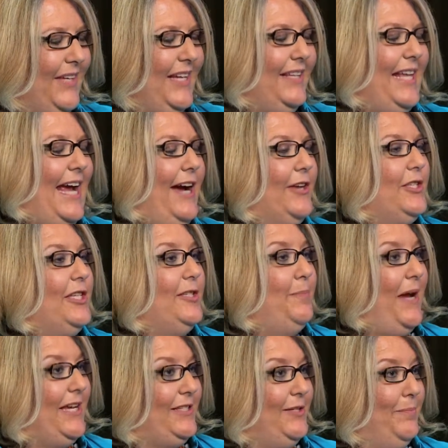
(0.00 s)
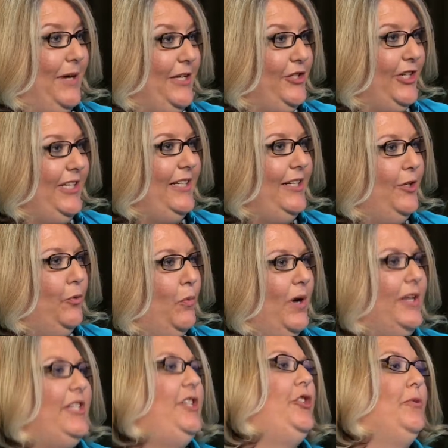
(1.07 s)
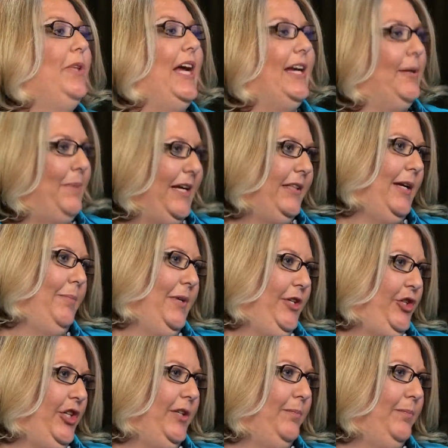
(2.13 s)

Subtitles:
The House has passed a budget. What did you like about that budget?